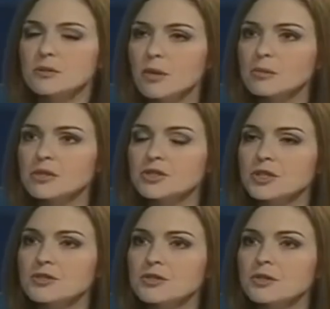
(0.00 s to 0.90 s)
a public
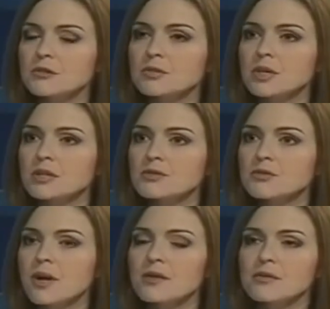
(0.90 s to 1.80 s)
adjuster in place
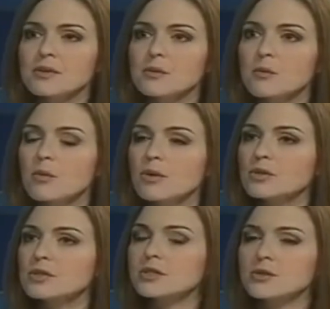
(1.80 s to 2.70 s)
rather than
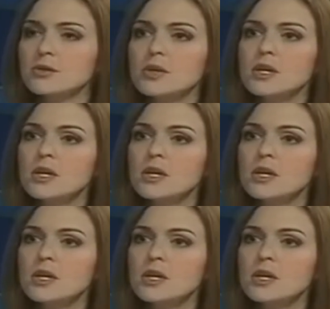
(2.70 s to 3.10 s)
work to do